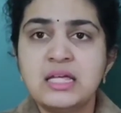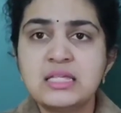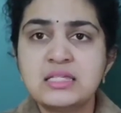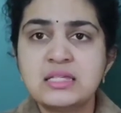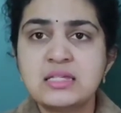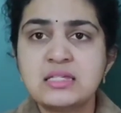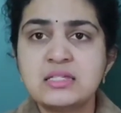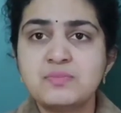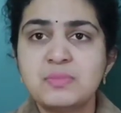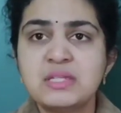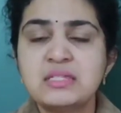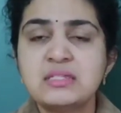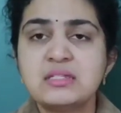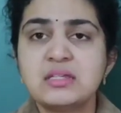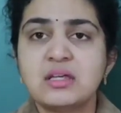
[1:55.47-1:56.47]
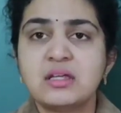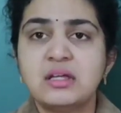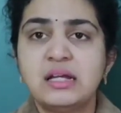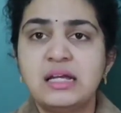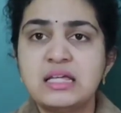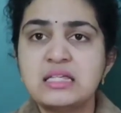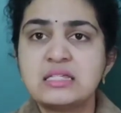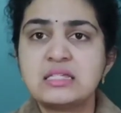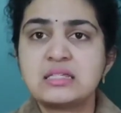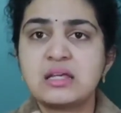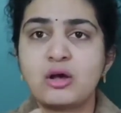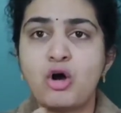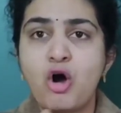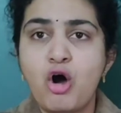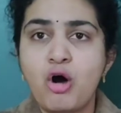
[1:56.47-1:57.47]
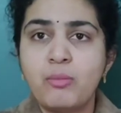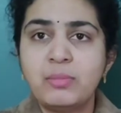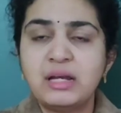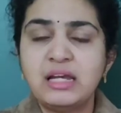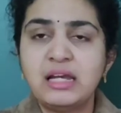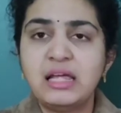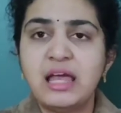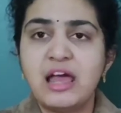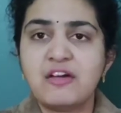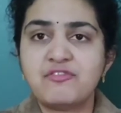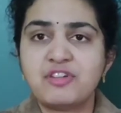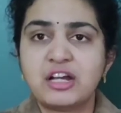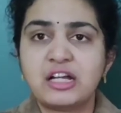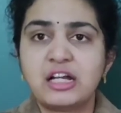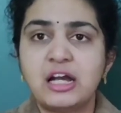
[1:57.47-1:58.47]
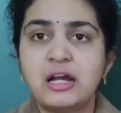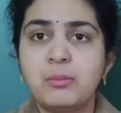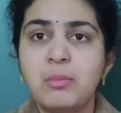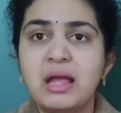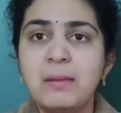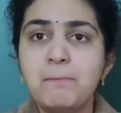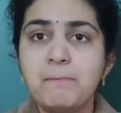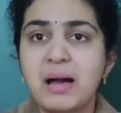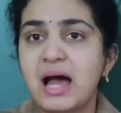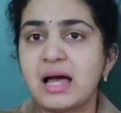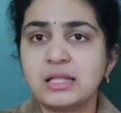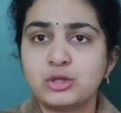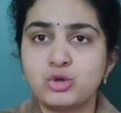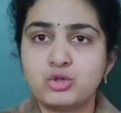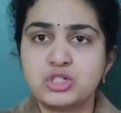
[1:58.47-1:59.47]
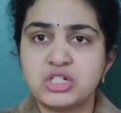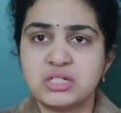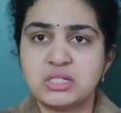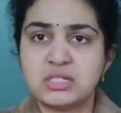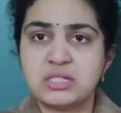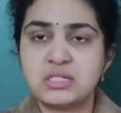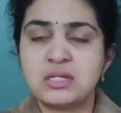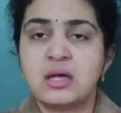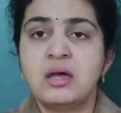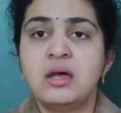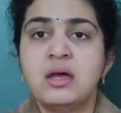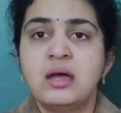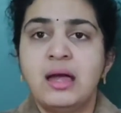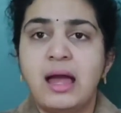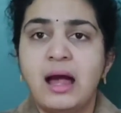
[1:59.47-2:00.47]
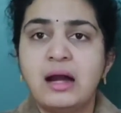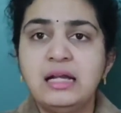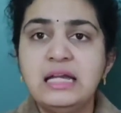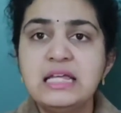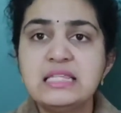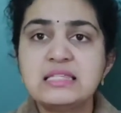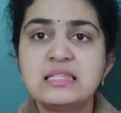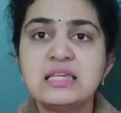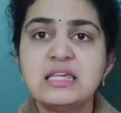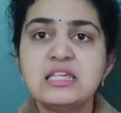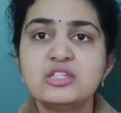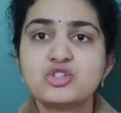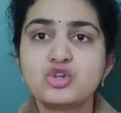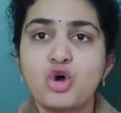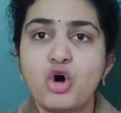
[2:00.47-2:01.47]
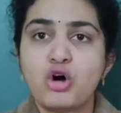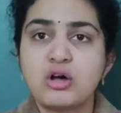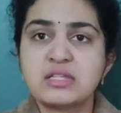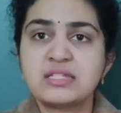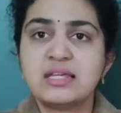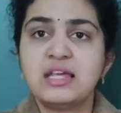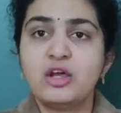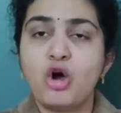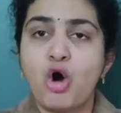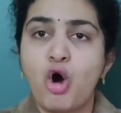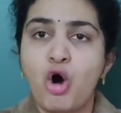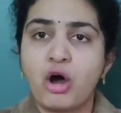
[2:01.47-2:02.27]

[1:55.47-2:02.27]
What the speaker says: Disease means it is commonly affected by pathogens. A disease causing